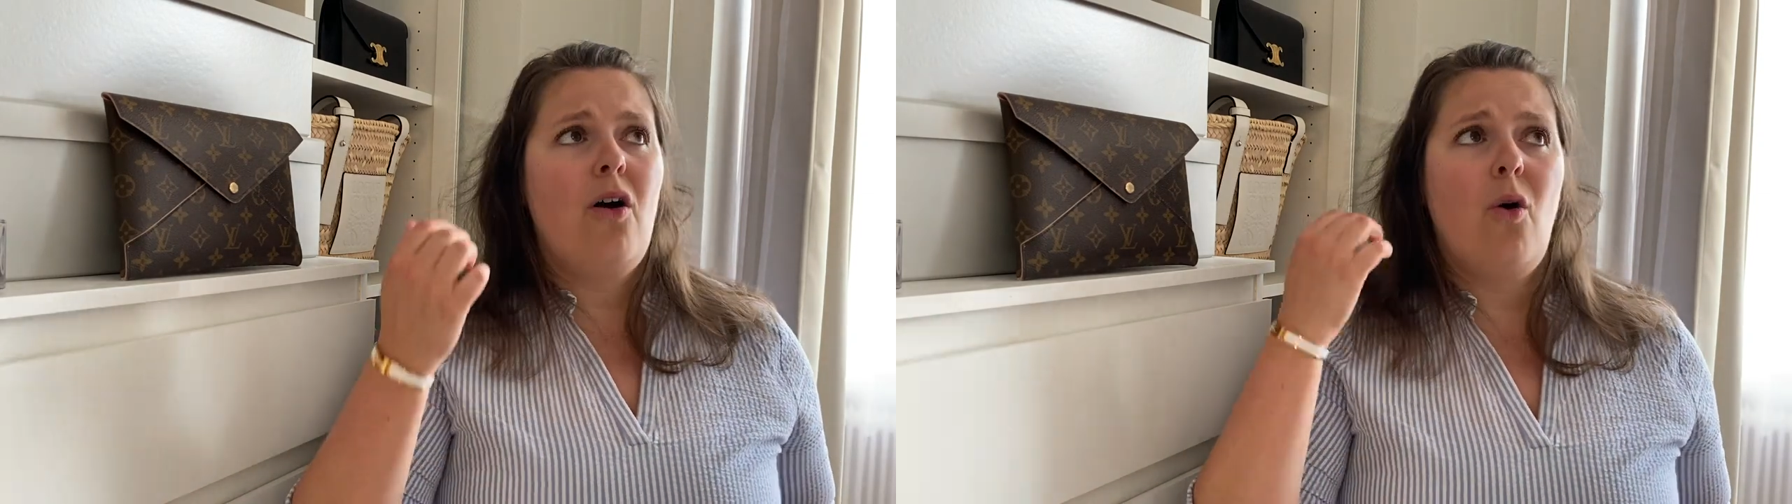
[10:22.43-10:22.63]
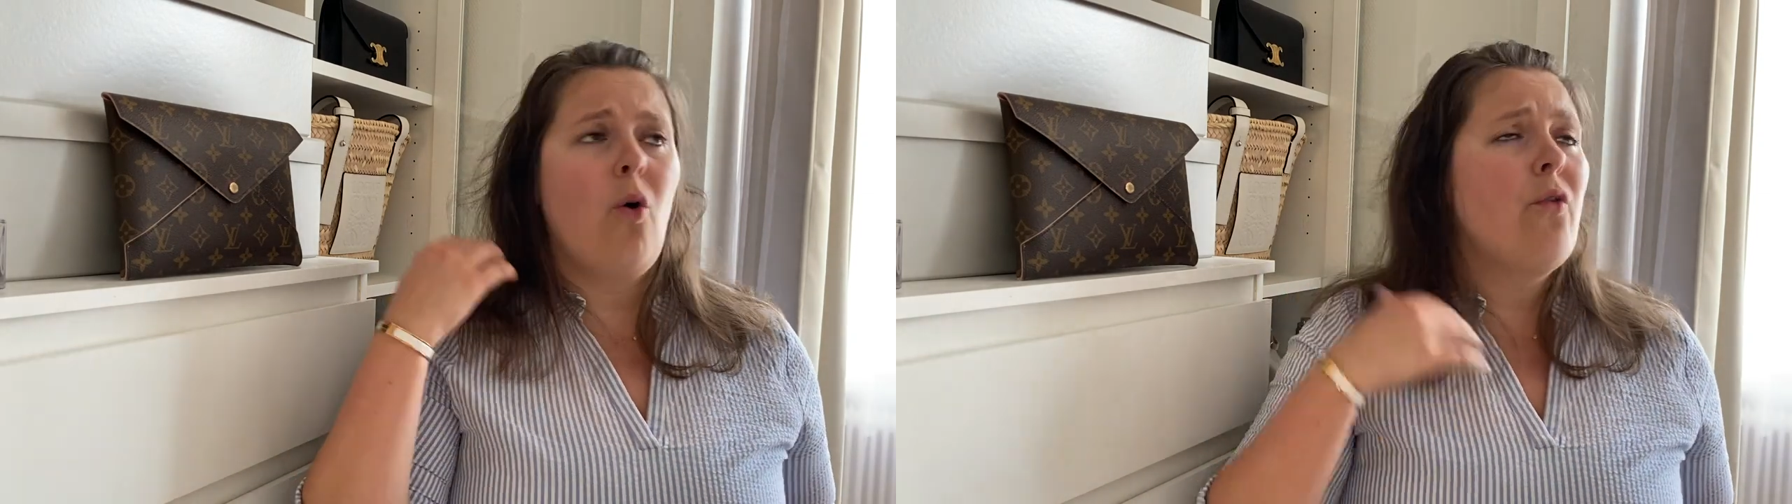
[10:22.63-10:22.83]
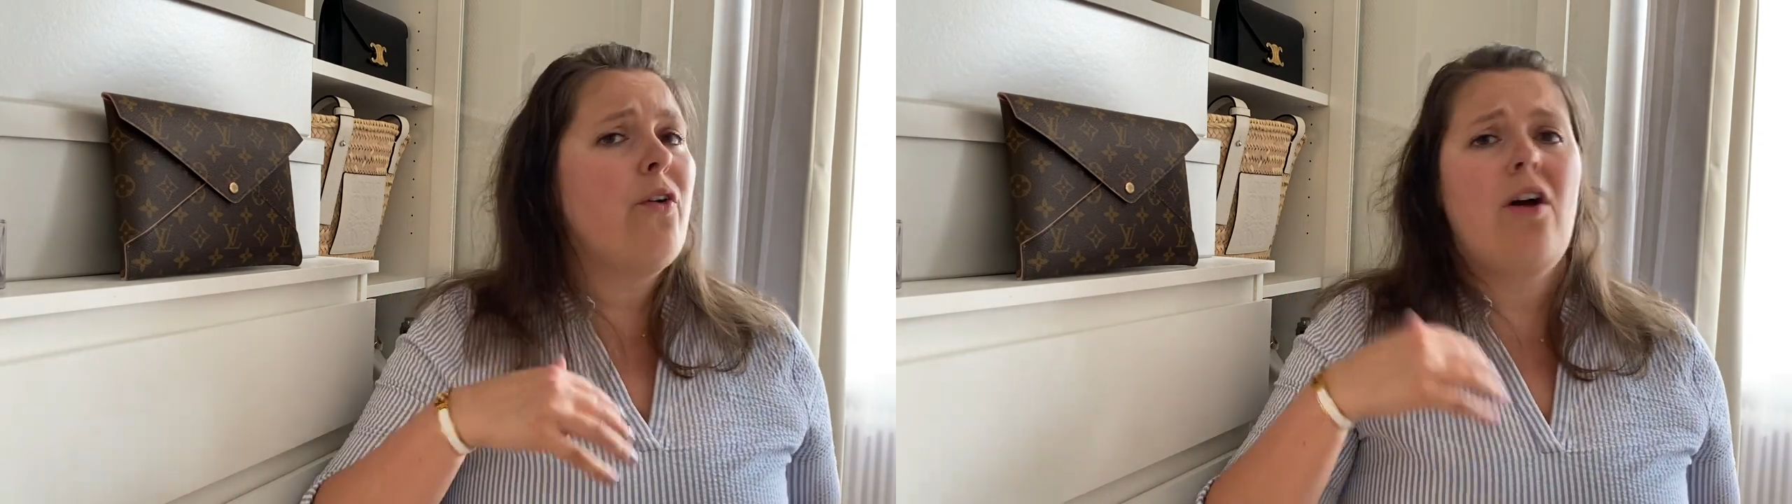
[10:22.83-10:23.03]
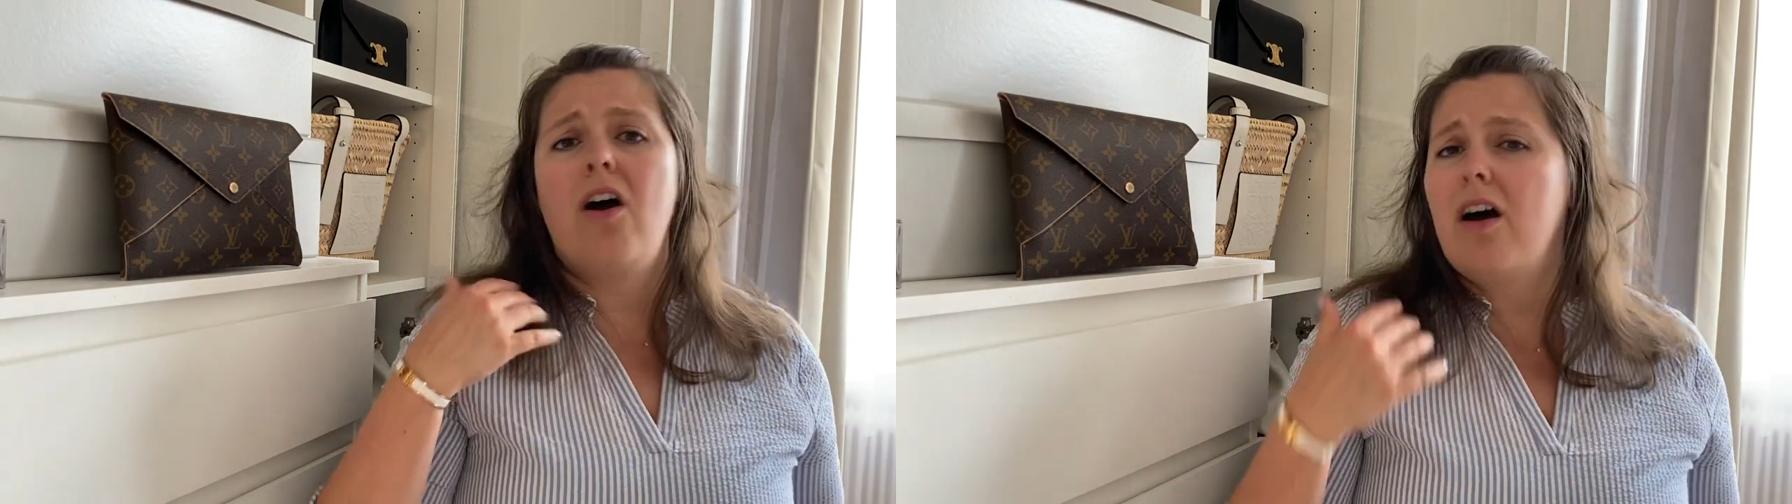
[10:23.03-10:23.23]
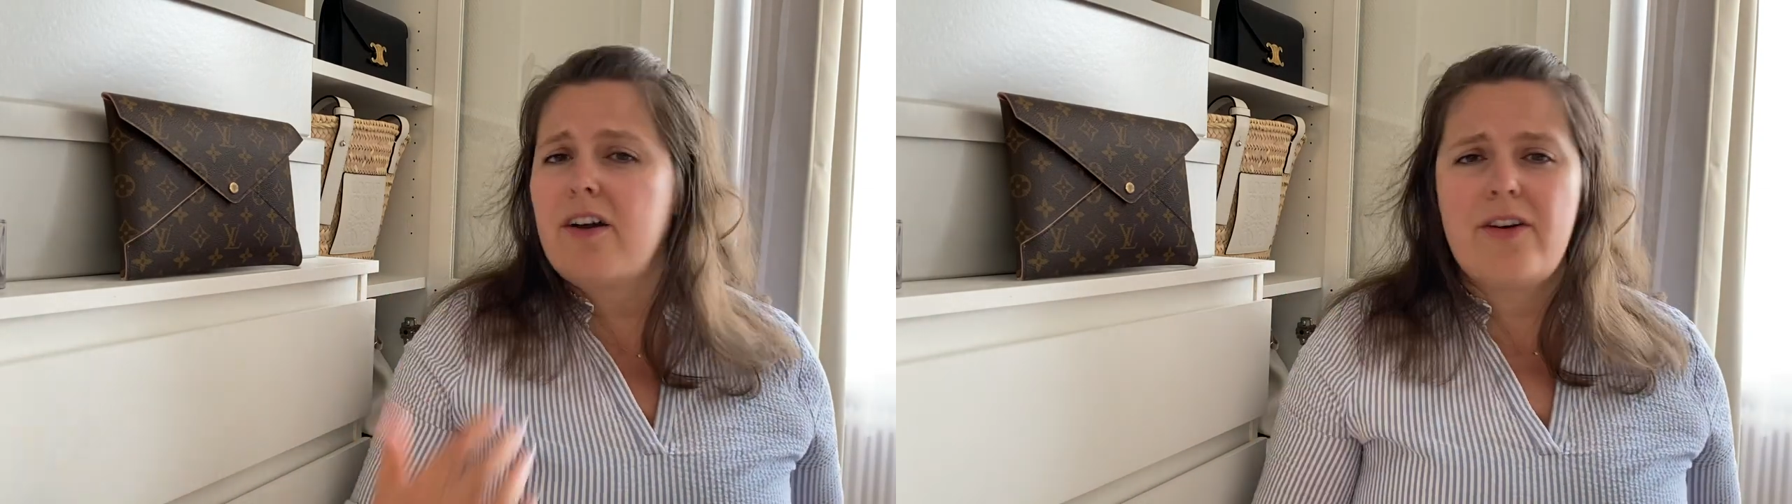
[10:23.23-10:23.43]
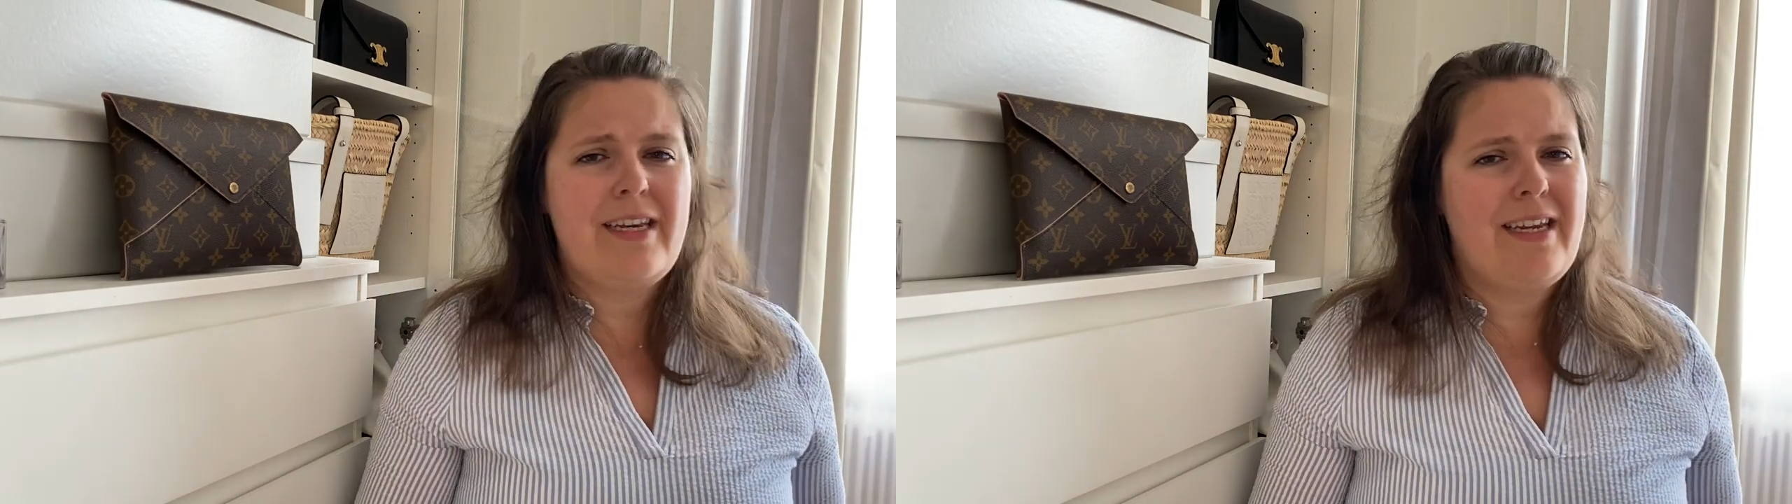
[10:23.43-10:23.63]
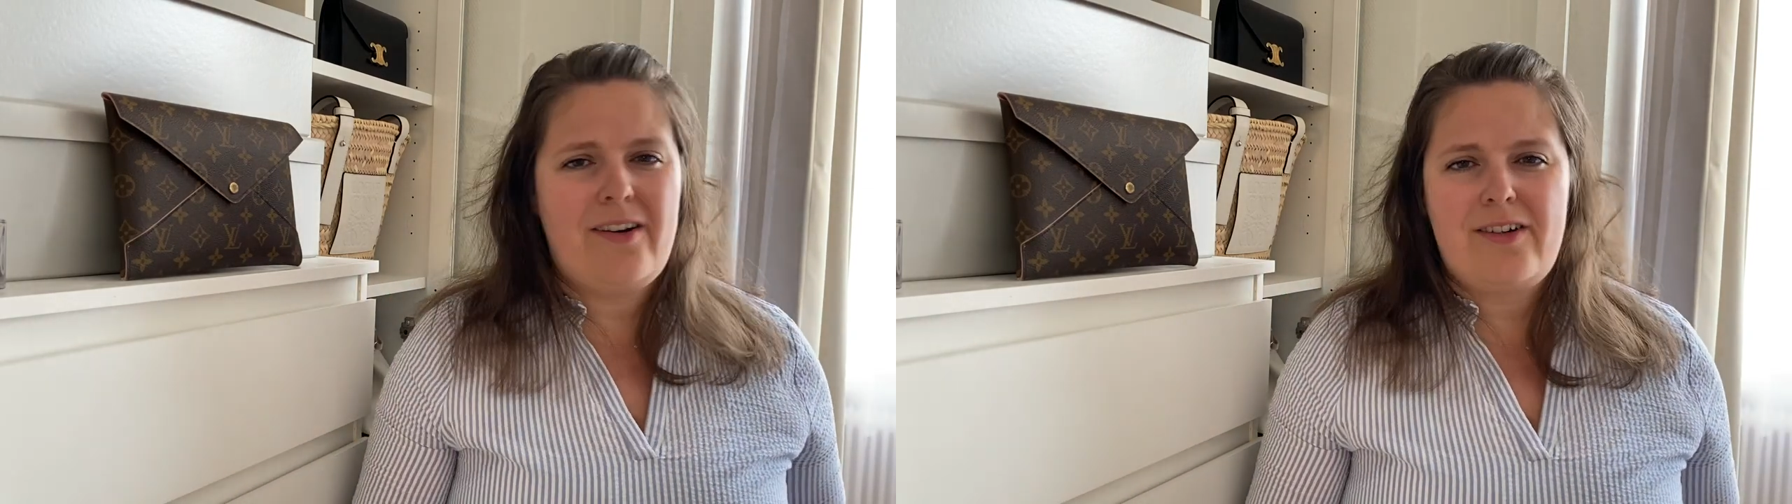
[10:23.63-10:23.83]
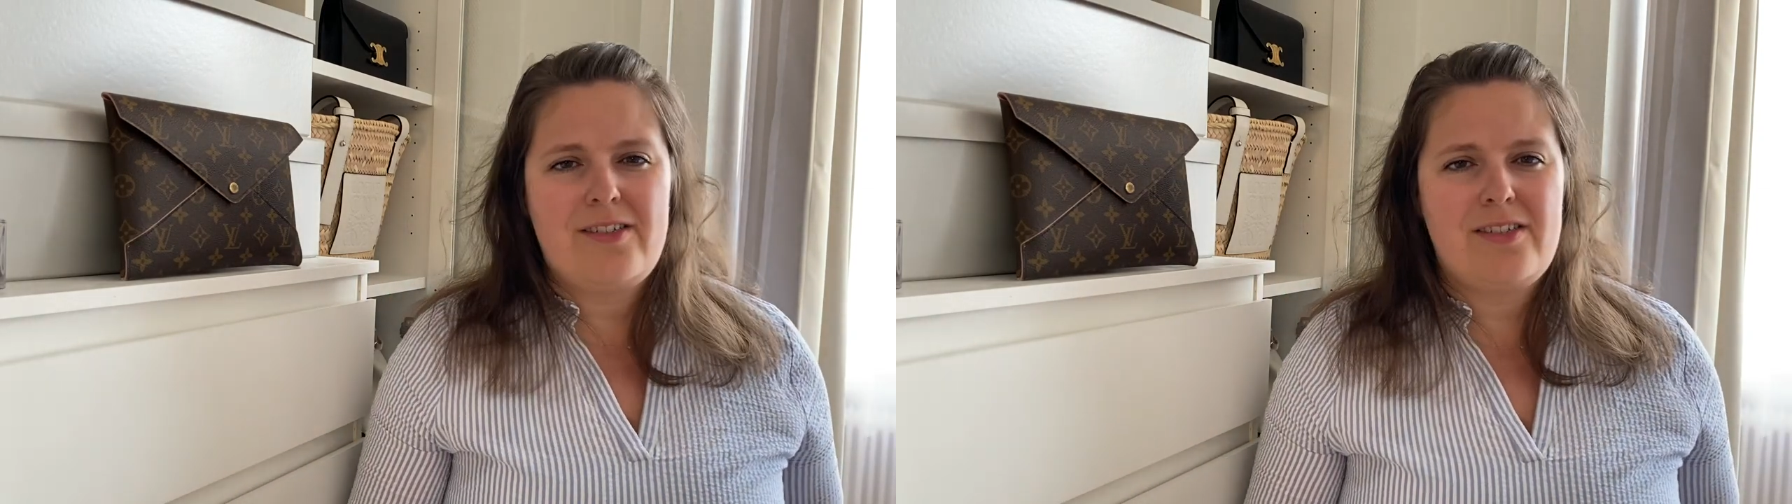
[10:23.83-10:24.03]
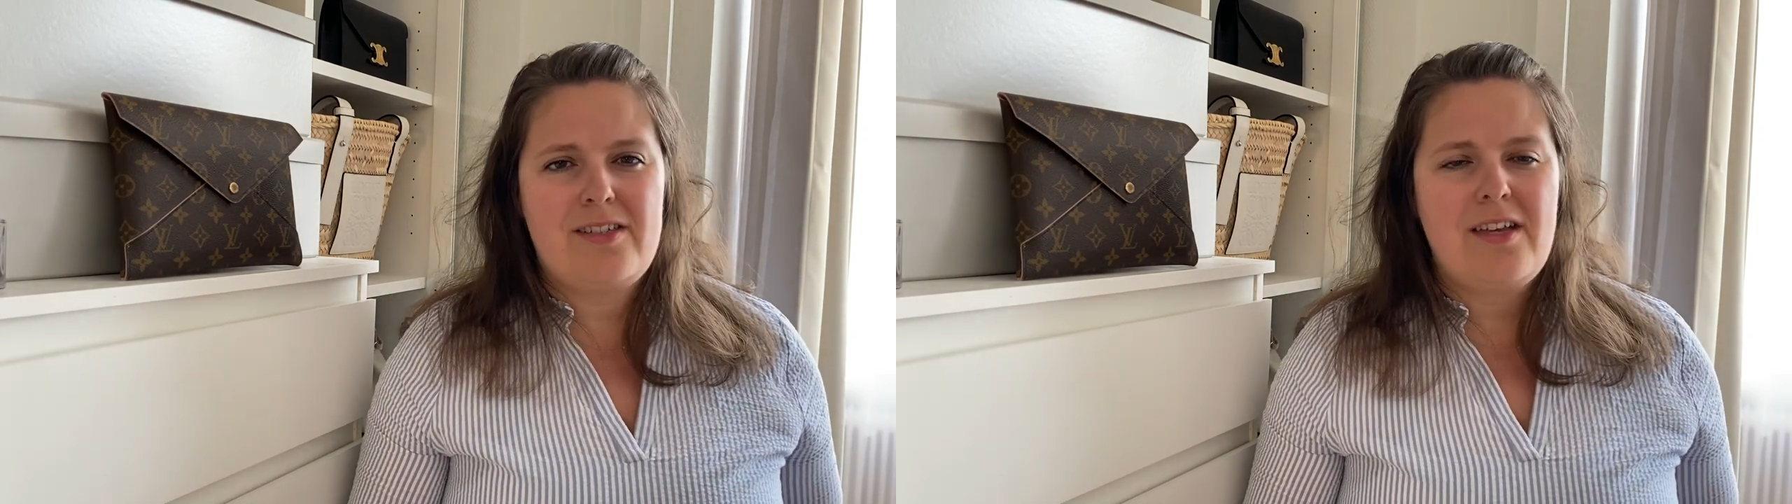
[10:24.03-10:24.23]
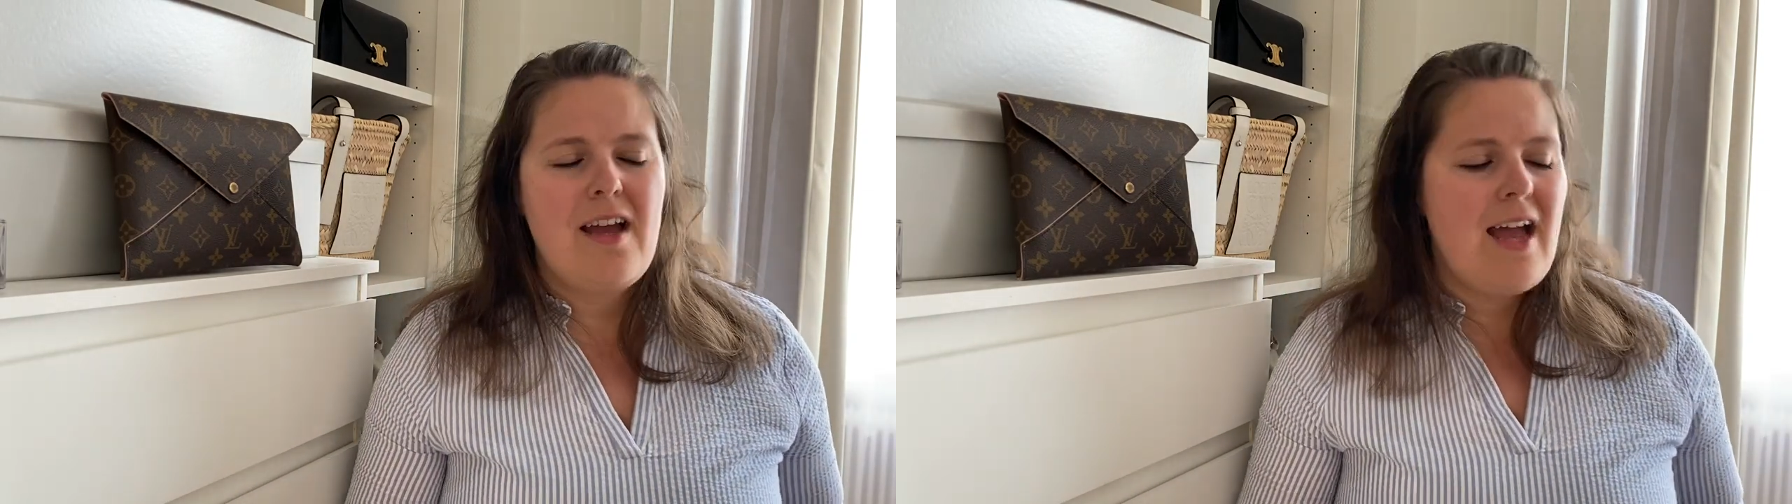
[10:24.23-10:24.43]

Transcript: over a hundred years.